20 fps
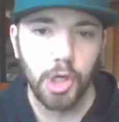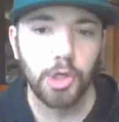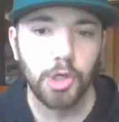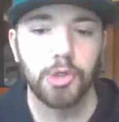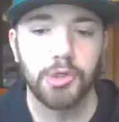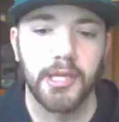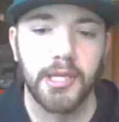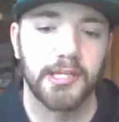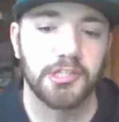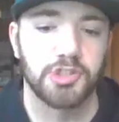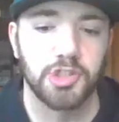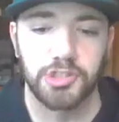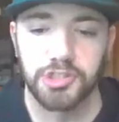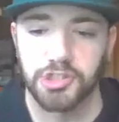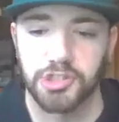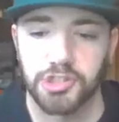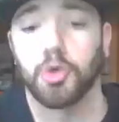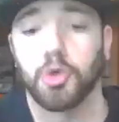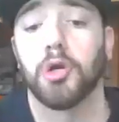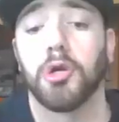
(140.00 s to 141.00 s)
that's how
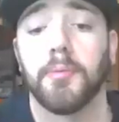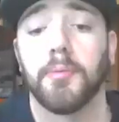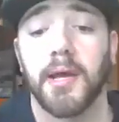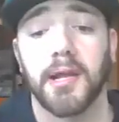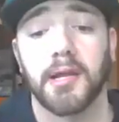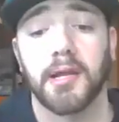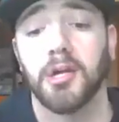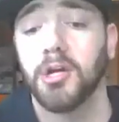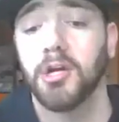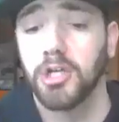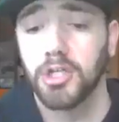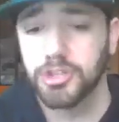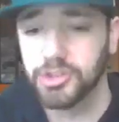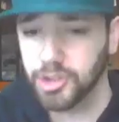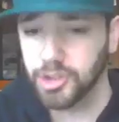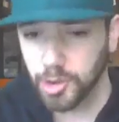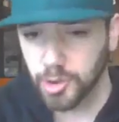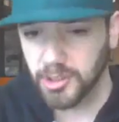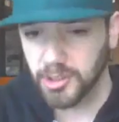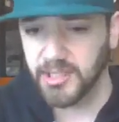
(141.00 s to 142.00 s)
you can't trust your
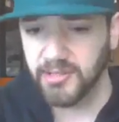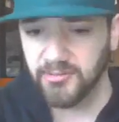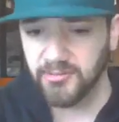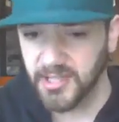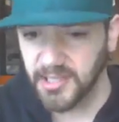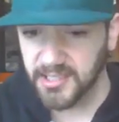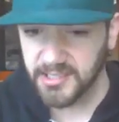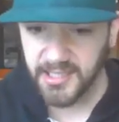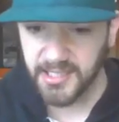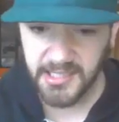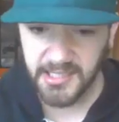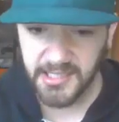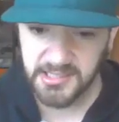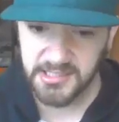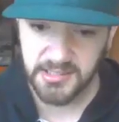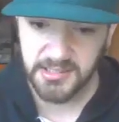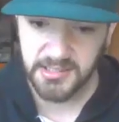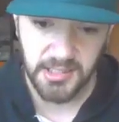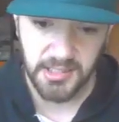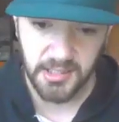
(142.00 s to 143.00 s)
quarterback. So you
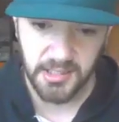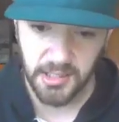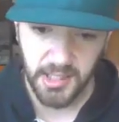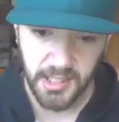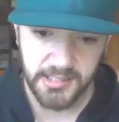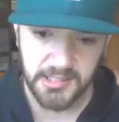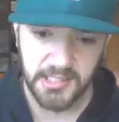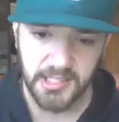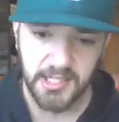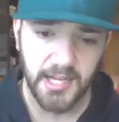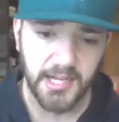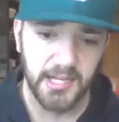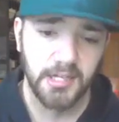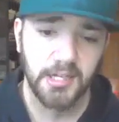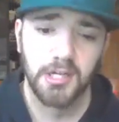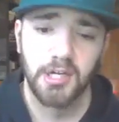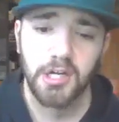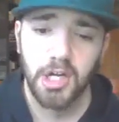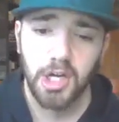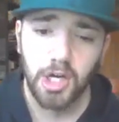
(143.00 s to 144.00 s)
can even get days
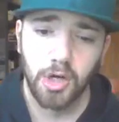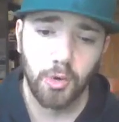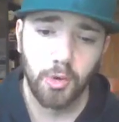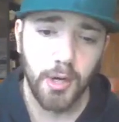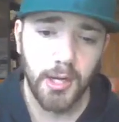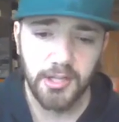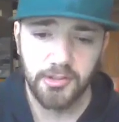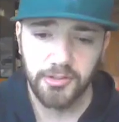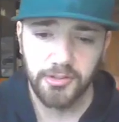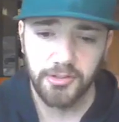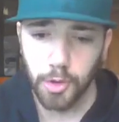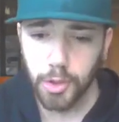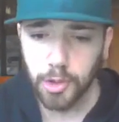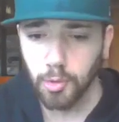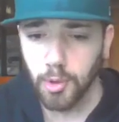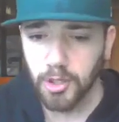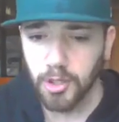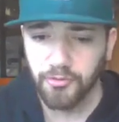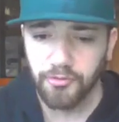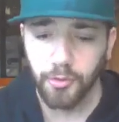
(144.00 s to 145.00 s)
like today,
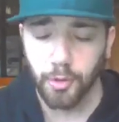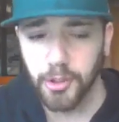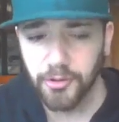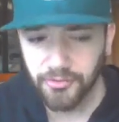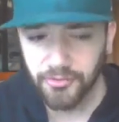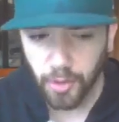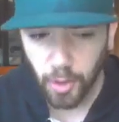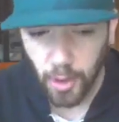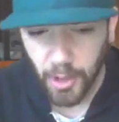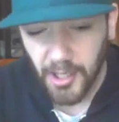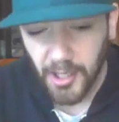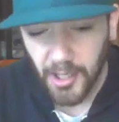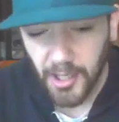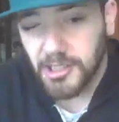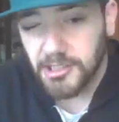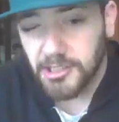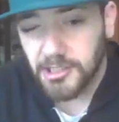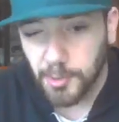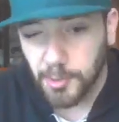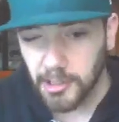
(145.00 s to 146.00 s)
right? 31
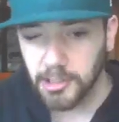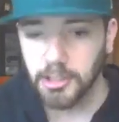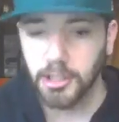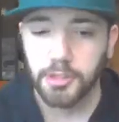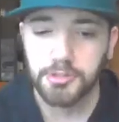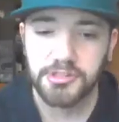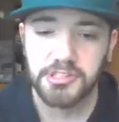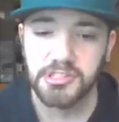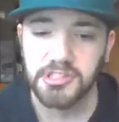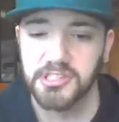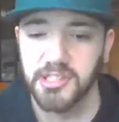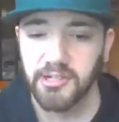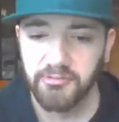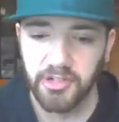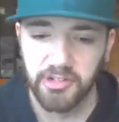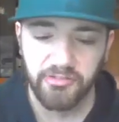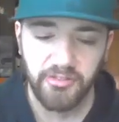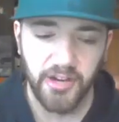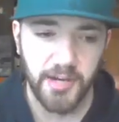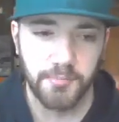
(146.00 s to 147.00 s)
to 44. That's
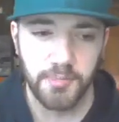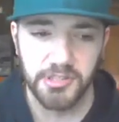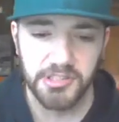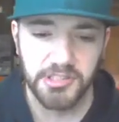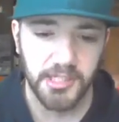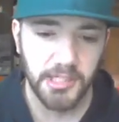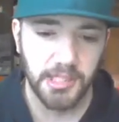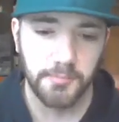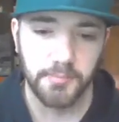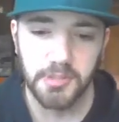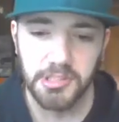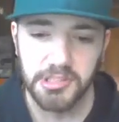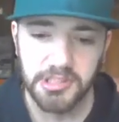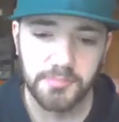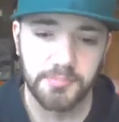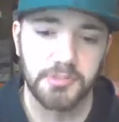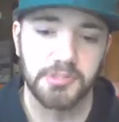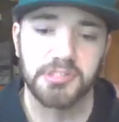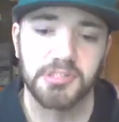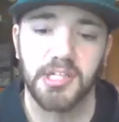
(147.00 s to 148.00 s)
pretty close to
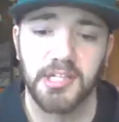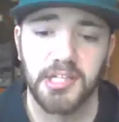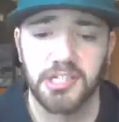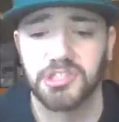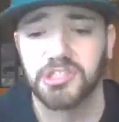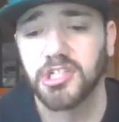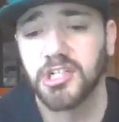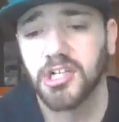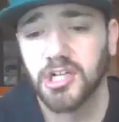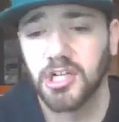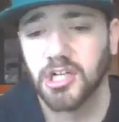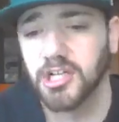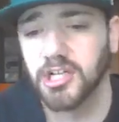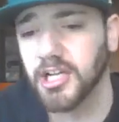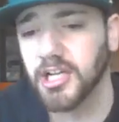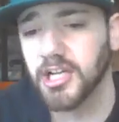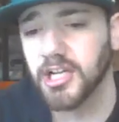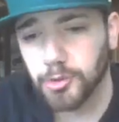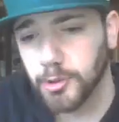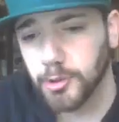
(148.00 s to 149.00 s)
75% completion
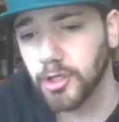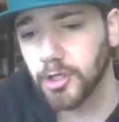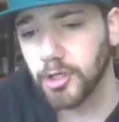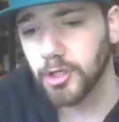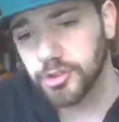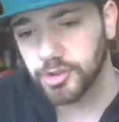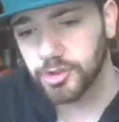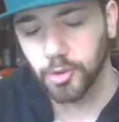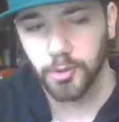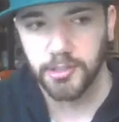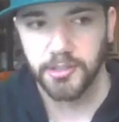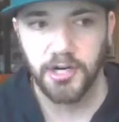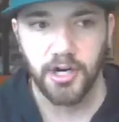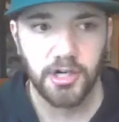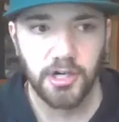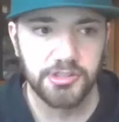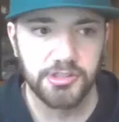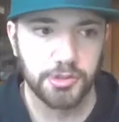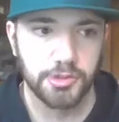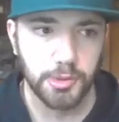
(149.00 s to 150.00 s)
percentage. Again,
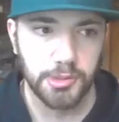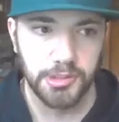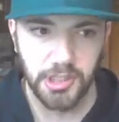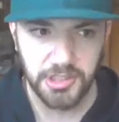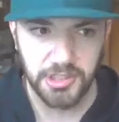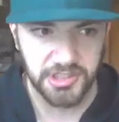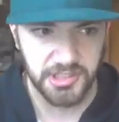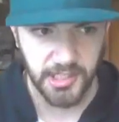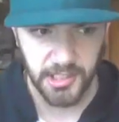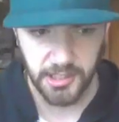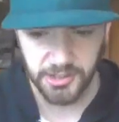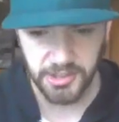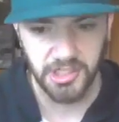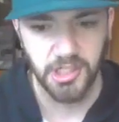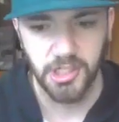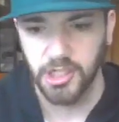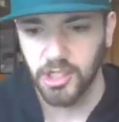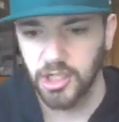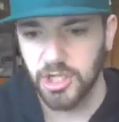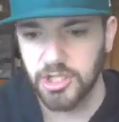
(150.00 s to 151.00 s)
320 yards
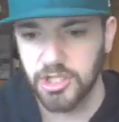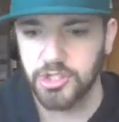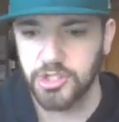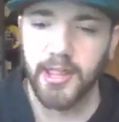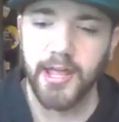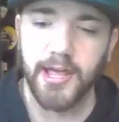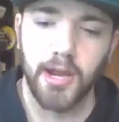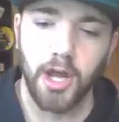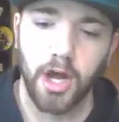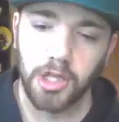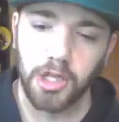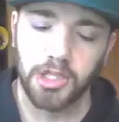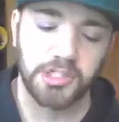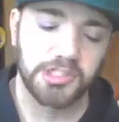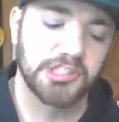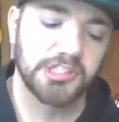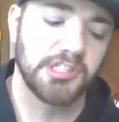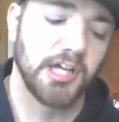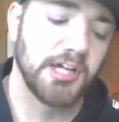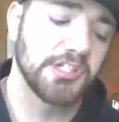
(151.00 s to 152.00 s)
and three touchdowns.
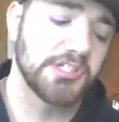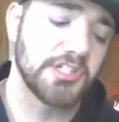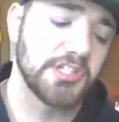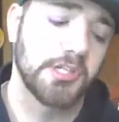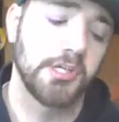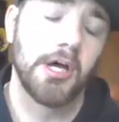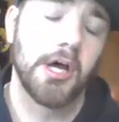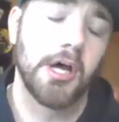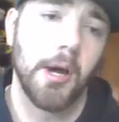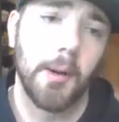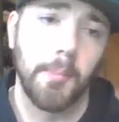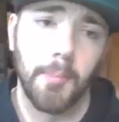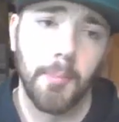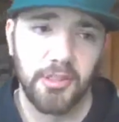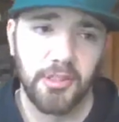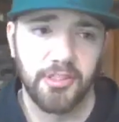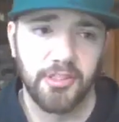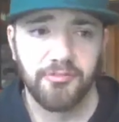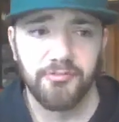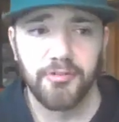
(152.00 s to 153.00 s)
So that all looks
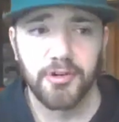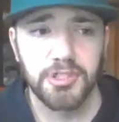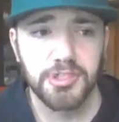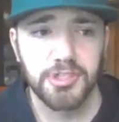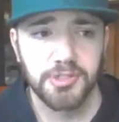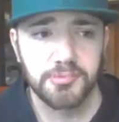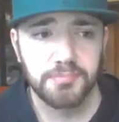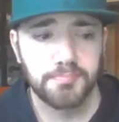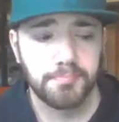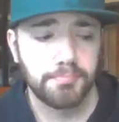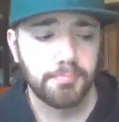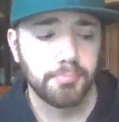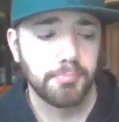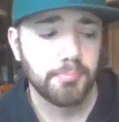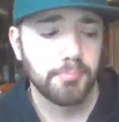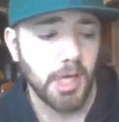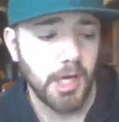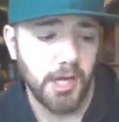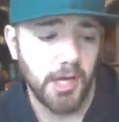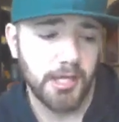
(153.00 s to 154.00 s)
nice. But
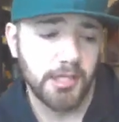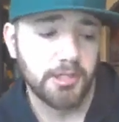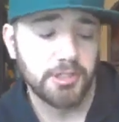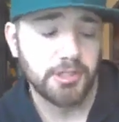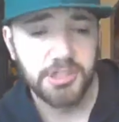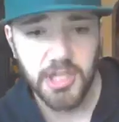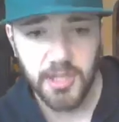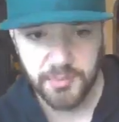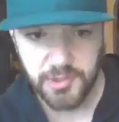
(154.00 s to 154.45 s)
the first